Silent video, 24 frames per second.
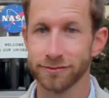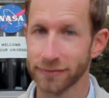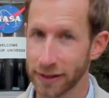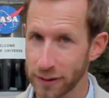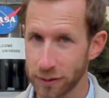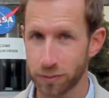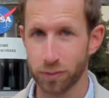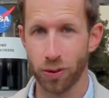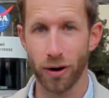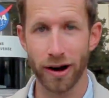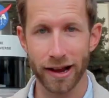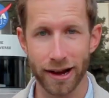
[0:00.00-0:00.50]

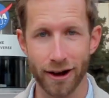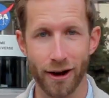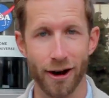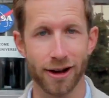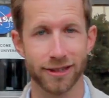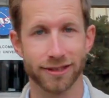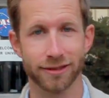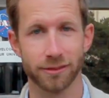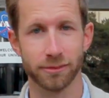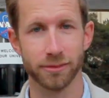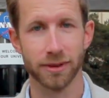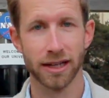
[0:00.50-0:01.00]
It's pretty
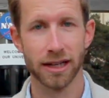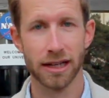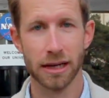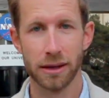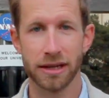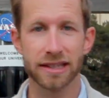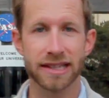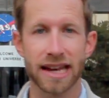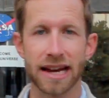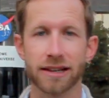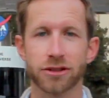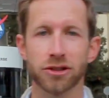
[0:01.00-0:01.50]
awesome.
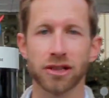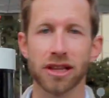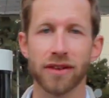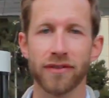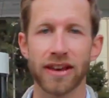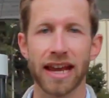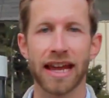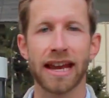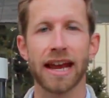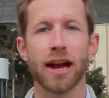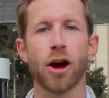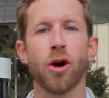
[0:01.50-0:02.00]
These guys are
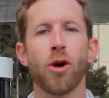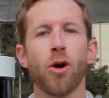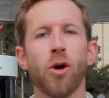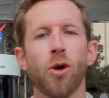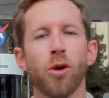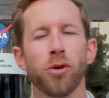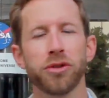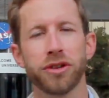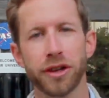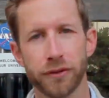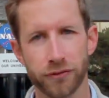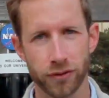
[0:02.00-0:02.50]
living in a
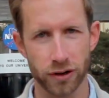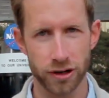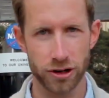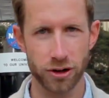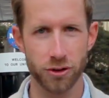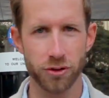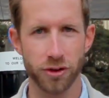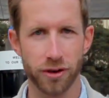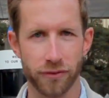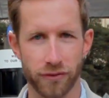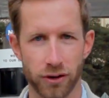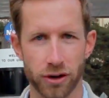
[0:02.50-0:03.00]
whole different
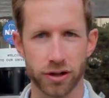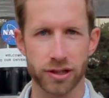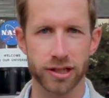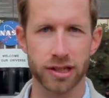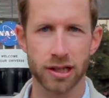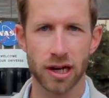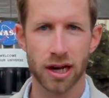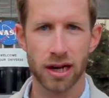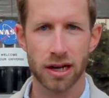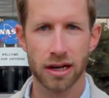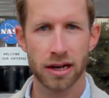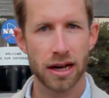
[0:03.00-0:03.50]
universe,
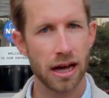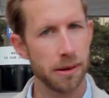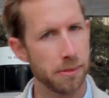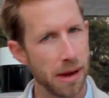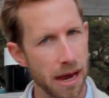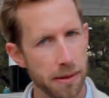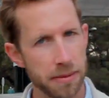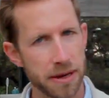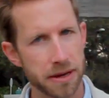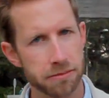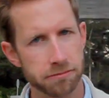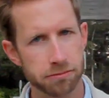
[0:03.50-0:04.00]
and
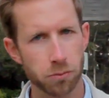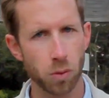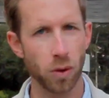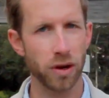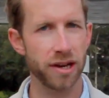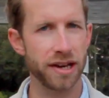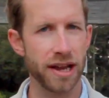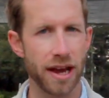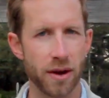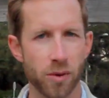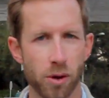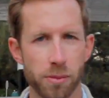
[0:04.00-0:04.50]
maybe
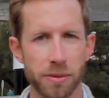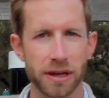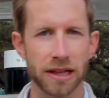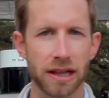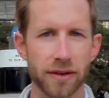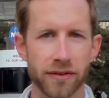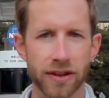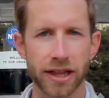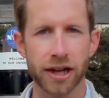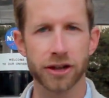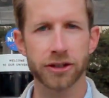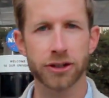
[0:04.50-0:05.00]
one day we'll be
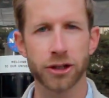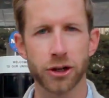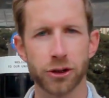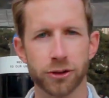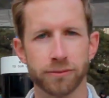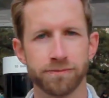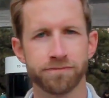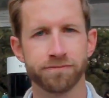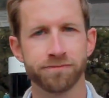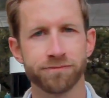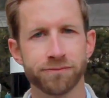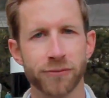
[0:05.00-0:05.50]
living there
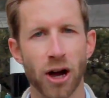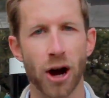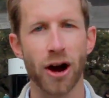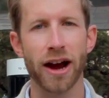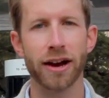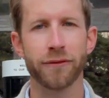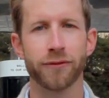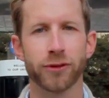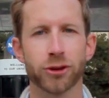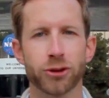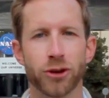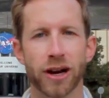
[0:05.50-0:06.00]
too. All
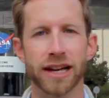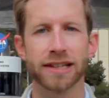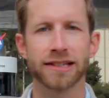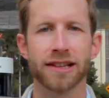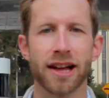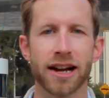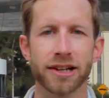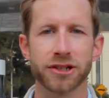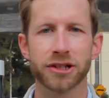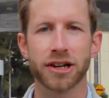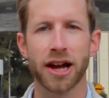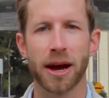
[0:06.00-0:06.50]
right, for
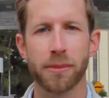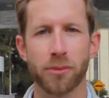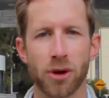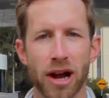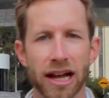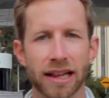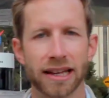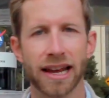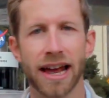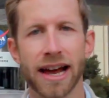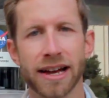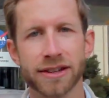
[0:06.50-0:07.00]
TRANSLOGIC, I'm
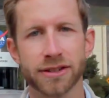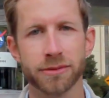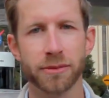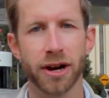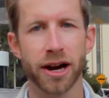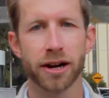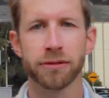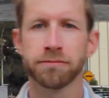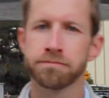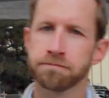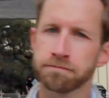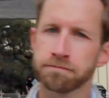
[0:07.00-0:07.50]
Bradley Hasemeyer.